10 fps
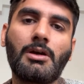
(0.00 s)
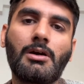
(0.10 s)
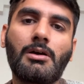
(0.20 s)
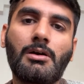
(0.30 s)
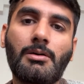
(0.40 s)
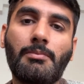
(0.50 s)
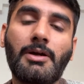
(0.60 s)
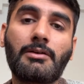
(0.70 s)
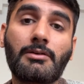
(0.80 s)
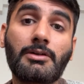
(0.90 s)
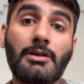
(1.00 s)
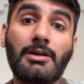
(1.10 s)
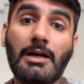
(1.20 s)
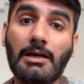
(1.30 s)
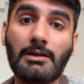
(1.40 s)
but
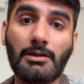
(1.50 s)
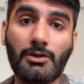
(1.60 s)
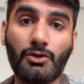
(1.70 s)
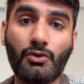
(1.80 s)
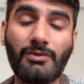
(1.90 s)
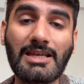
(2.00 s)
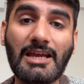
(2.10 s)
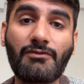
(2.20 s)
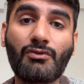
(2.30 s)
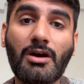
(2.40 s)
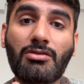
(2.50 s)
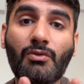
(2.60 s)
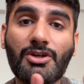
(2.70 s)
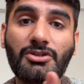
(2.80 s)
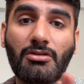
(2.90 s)
you will have to ask
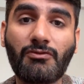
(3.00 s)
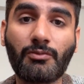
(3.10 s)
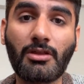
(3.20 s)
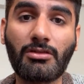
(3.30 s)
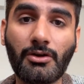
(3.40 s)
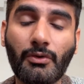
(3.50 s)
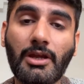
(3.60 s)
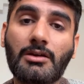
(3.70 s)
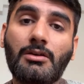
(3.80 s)
questions from the surrogate,